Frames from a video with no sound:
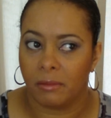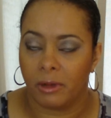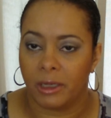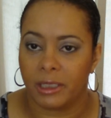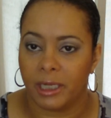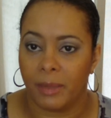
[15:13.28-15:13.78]

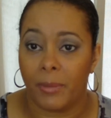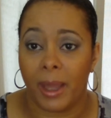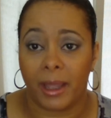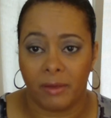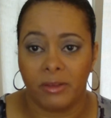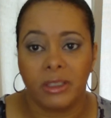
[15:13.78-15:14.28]
I take that
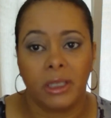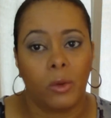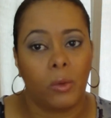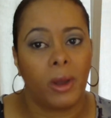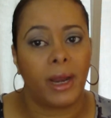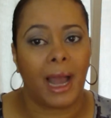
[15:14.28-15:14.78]
back, every single
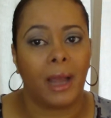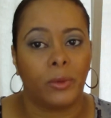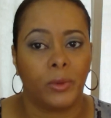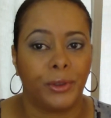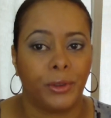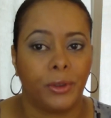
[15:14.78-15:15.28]
one I
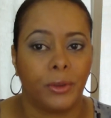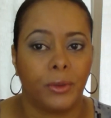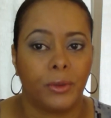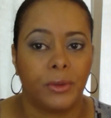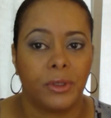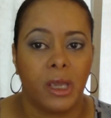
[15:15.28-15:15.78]
would
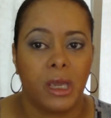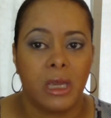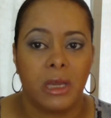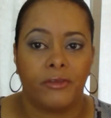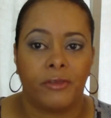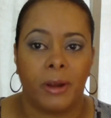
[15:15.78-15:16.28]
use
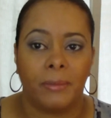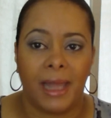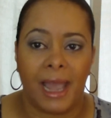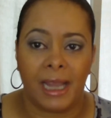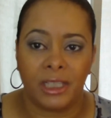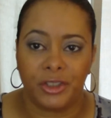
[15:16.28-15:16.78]
from
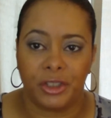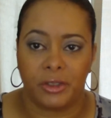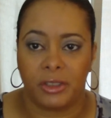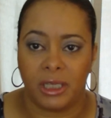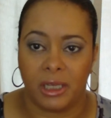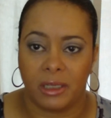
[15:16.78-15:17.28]
last
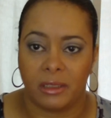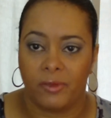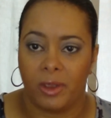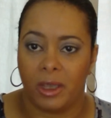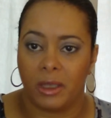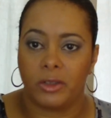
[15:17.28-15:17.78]
year's
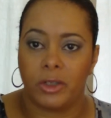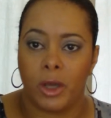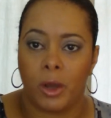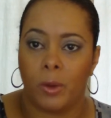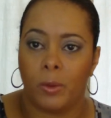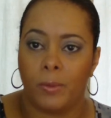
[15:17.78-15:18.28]
TSV.
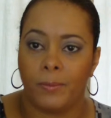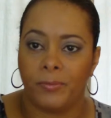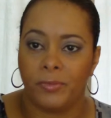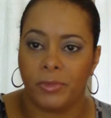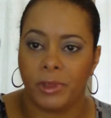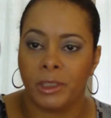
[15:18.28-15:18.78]
So
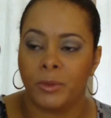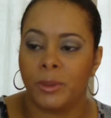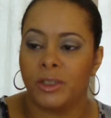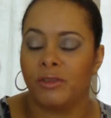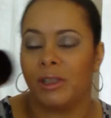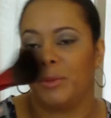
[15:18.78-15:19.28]
this
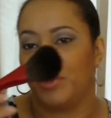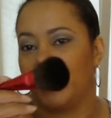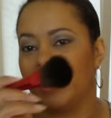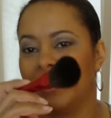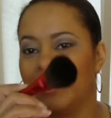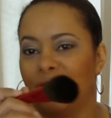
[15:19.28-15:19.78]
one's really pretty
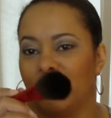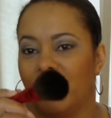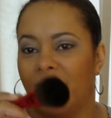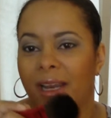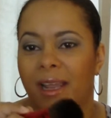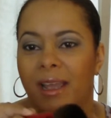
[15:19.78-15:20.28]
because it's
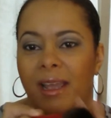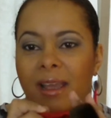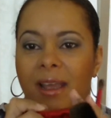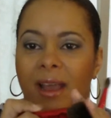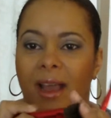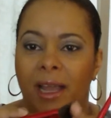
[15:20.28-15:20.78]
red.
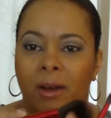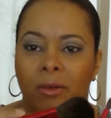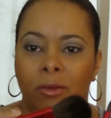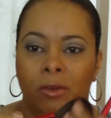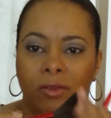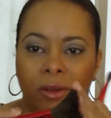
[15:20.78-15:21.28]
I don't
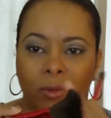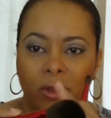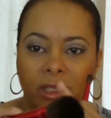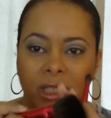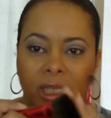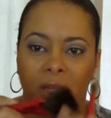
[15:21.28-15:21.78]
know if I'm
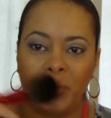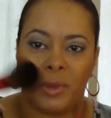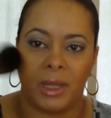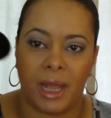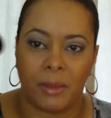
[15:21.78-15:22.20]
going to keep it.